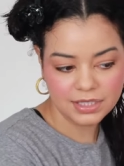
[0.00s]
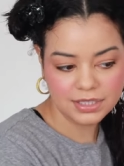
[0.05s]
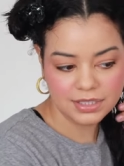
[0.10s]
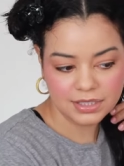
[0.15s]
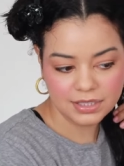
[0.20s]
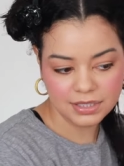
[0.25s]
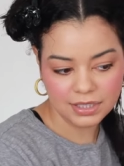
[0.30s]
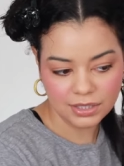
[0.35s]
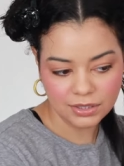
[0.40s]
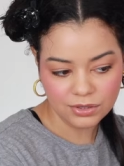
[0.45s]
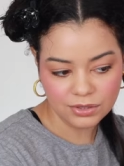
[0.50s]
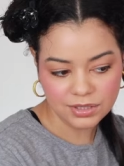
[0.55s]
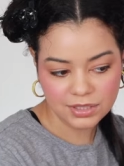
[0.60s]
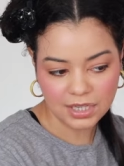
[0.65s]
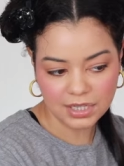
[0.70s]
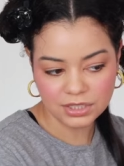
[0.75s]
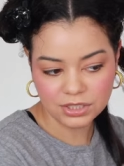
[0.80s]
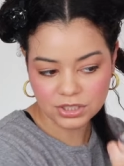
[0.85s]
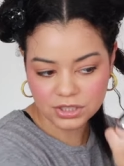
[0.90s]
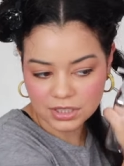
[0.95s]
single
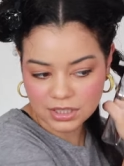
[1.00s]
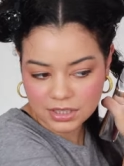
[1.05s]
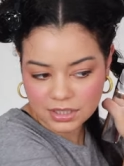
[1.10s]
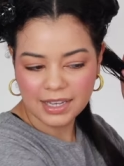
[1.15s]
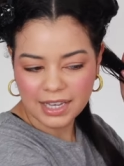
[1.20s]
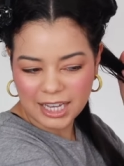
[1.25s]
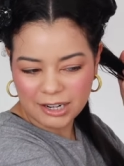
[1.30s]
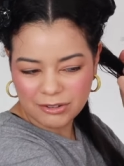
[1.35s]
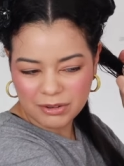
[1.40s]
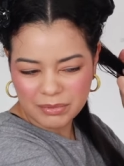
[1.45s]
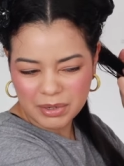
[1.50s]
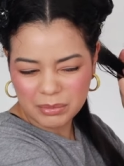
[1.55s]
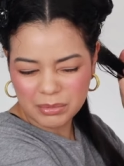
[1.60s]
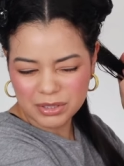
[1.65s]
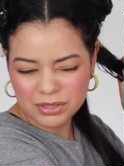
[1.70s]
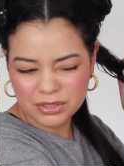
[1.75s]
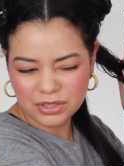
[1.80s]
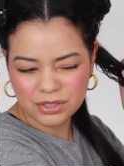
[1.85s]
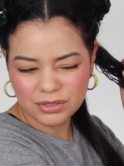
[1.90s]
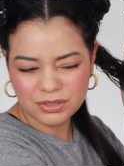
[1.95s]
section and
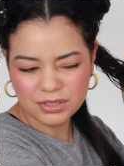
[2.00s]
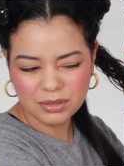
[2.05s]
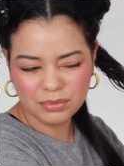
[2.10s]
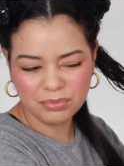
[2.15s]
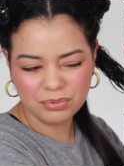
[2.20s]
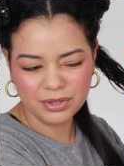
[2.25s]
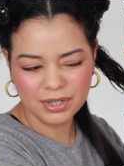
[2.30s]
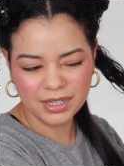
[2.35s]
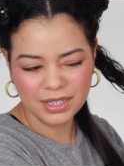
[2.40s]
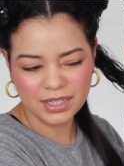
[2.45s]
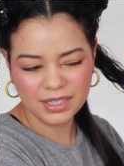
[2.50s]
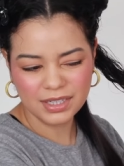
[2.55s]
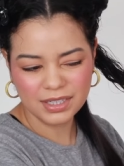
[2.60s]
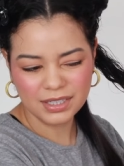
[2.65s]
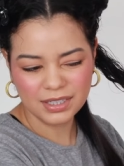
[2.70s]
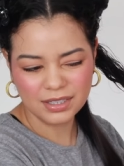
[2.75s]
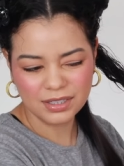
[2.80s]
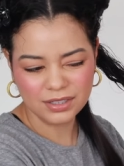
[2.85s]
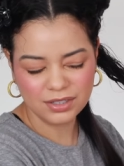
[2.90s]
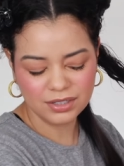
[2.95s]
remember to use a pretty
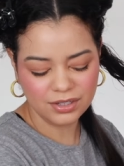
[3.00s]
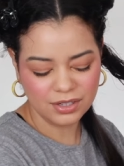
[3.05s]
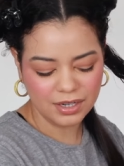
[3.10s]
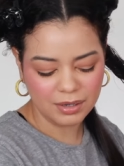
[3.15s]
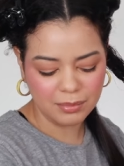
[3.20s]
good